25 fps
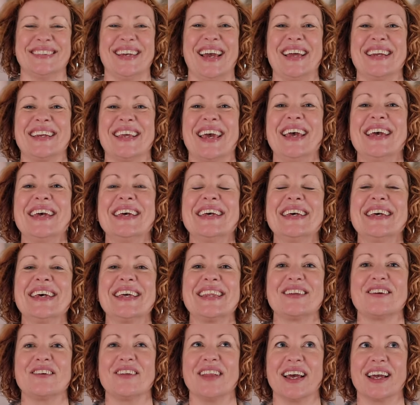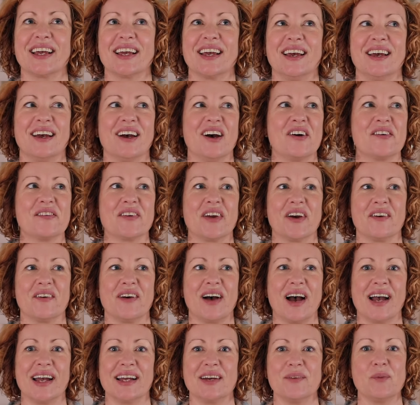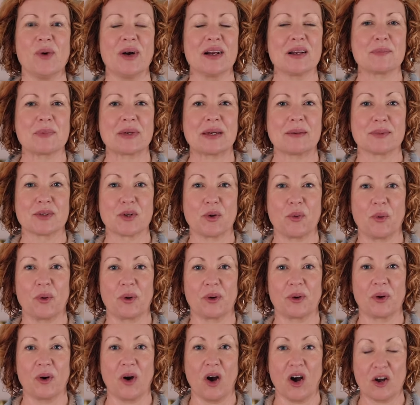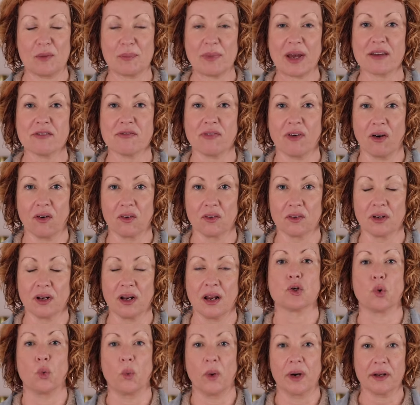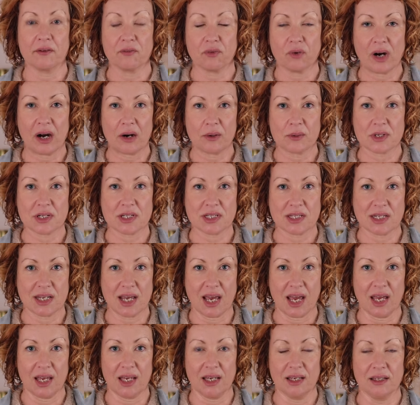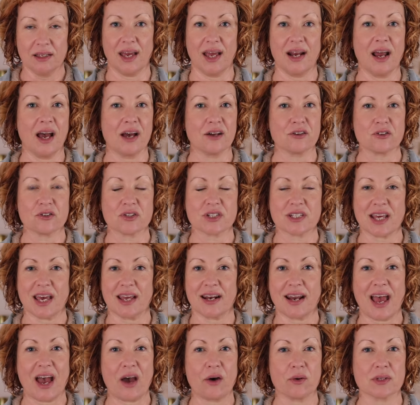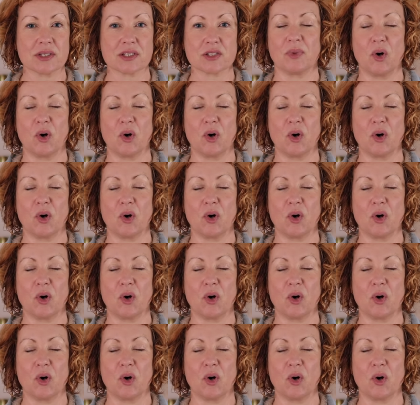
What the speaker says: And they're like, oh no, I want to be able to order on my phone 24 hours a day and understand how this